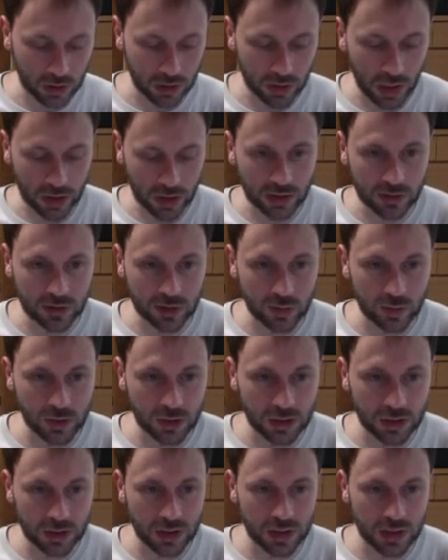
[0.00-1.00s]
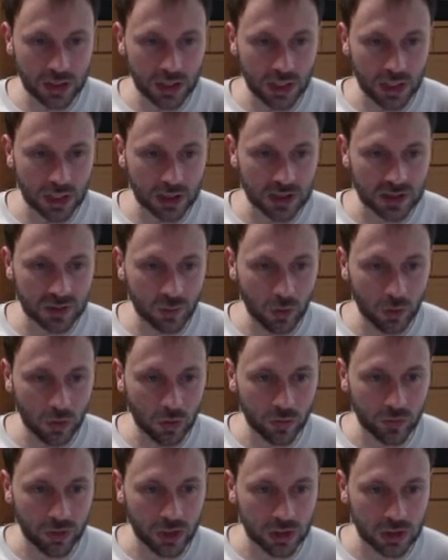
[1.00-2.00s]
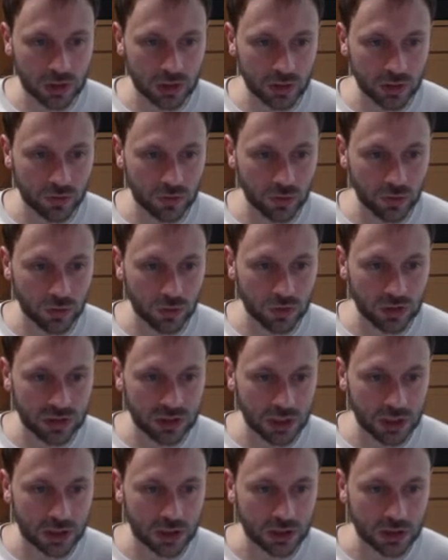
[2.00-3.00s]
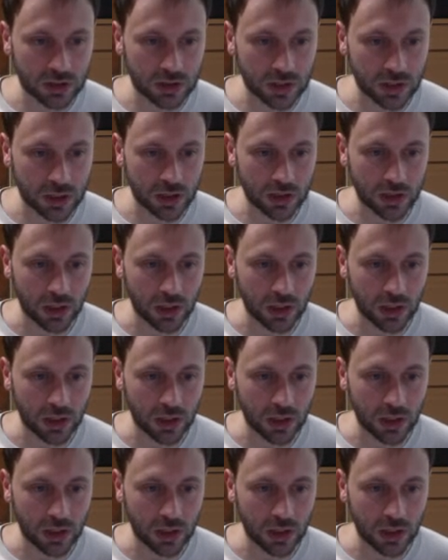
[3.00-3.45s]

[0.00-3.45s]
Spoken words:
another building, like a small version of Tokyo Station there,